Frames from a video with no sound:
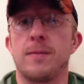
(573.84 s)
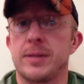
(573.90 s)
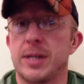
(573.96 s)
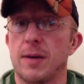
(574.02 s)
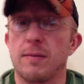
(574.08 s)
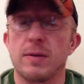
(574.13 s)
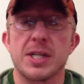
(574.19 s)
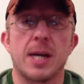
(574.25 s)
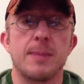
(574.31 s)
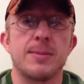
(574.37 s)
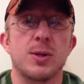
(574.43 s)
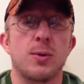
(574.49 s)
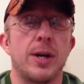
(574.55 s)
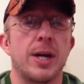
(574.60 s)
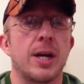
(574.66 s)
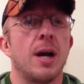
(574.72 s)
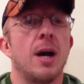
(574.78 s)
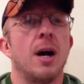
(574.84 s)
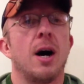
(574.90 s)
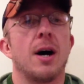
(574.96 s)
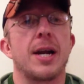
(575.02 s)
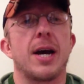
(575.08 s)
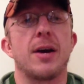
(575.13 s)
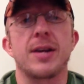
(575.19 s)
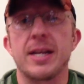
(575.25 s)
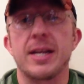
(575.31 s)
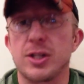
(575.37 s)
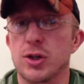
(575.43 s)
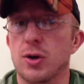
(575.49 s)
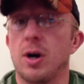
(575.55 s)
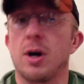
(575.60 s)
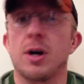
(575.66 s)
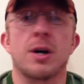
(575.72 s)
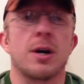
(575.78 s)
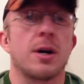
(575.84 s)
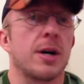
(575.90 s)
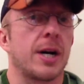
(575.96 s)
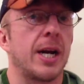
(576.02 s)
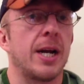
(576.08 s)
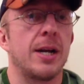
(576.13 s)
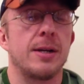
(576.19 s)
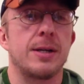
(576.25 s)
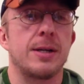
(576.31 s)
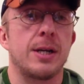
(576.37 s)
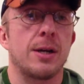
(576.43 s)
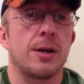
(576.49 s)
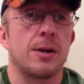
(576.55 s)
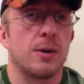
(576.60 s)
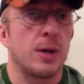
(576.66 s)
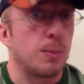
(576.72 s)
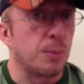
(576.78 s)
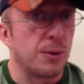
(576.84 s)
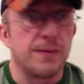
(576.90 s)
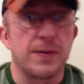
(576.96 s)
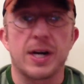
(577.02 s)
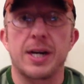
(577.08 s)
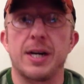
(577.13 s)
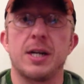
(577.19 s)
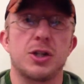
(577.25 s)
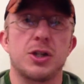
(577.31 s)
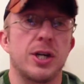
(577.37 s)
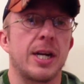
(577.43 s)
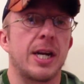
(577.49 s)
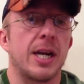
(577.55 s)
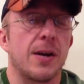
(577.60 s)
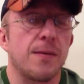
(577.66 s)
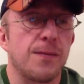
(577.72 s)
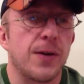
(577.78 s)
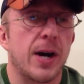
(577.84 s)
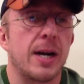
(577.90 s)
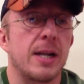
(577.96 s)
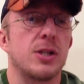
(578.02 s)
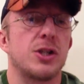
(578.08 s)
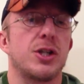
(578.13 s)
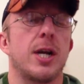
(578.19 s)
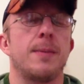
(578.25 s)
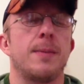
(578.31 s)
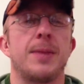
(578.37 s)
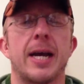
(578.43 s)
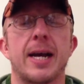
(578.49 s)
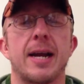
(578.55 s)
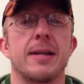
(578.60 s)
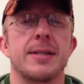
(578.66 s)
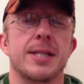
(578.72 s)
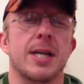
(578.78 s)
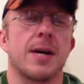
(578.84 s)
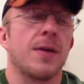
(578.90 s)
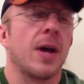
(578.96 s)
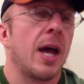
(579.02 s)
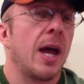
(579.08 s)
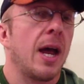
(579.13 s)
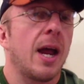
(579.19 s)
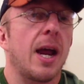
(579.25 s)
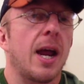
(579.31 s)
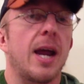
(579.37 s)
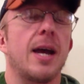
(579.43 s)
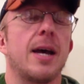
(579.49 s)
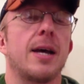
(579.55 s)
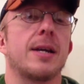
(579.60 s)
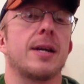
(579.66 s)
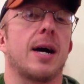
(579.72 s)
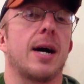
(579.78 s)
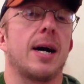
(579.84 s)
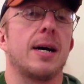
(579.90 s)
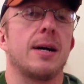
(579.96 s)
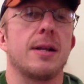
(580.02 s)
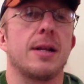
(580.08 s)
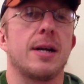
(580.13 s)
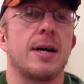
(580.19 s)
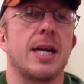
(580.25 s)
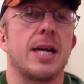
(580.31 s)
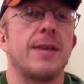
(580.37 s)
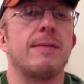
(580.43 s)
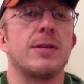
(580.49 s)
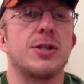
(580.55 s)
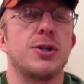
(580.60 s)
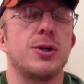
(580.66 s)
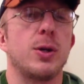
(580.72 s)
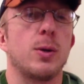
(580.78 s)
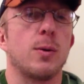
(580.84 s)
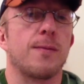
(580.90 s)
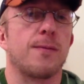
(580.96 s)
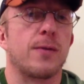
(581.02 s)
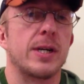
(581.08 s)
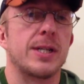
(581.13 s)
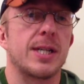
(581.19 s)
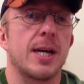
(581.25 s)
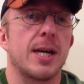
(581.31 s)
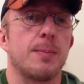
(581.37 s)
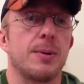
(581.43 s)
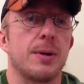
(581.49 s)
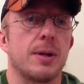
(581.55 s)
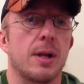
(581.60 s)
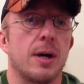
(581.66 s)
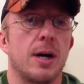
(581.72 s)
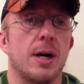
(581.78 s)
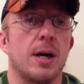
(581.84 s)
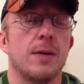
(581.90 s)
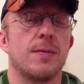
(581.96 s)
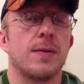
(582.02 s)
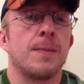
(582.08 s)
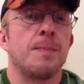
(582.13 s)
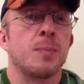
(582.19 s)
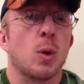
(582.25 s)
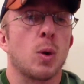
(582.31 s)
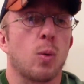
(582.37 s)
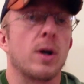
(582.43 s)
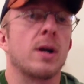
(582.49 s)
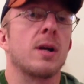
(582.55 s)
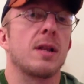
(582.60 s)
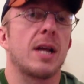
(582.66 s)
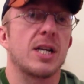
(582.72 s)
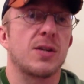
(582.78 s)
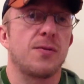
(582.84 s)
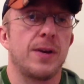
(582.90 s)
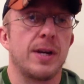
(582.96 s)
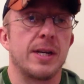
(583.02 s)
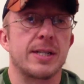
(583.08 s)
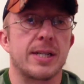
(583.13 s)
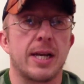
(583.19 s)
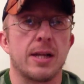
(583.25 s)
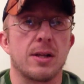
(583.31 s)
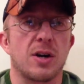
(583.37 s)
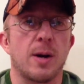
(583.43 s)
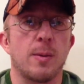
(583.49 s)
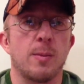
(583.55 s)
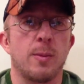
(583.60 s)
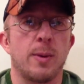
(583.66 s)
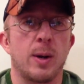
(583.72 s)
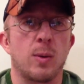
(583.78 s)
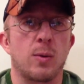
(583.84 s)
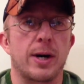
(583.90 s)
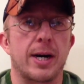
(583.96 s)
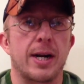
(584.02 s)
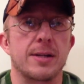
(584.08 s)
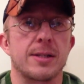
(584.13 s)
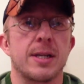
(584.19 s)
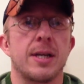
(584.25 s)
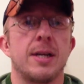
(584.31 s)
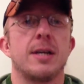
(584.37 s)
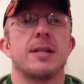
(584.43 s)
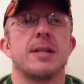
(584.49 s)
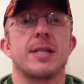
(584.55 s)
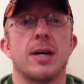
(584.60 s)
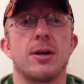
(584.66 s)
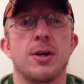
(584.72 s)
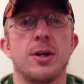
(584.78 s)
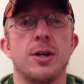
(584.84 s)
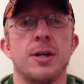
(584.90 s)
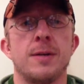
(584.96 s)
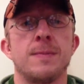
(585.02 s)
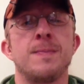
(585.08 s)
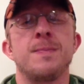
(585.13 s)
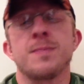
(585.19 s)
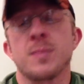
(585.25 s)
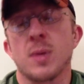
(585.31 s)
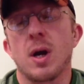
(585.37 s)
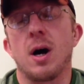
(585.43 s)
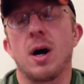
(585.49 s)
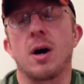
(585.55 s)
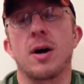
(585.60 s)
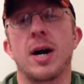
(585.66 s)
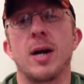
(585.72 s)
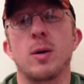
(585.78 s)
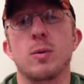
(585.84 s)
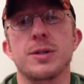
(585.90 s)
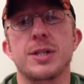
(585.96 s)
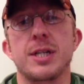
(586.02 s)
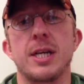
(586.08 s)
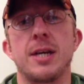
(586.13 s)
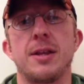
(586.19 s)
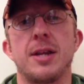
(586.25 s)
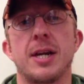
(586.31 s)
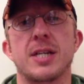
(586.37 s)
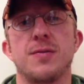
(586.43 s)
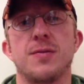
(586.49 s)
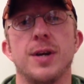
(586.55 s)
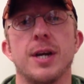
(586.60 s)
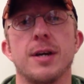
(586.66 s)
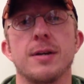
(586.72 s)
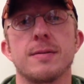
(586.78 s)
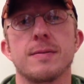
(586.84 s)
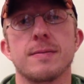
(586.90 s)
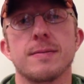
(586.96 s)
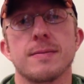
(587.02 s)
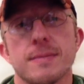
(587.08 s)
several times a week on how to get stronger, improve your conditioning, get in fighting shape, that kind of stuff. And I'll even shoot you a free sample of Working Class Fitness Killer MMA workouts. Sound good? All right, we'll see you in the next video.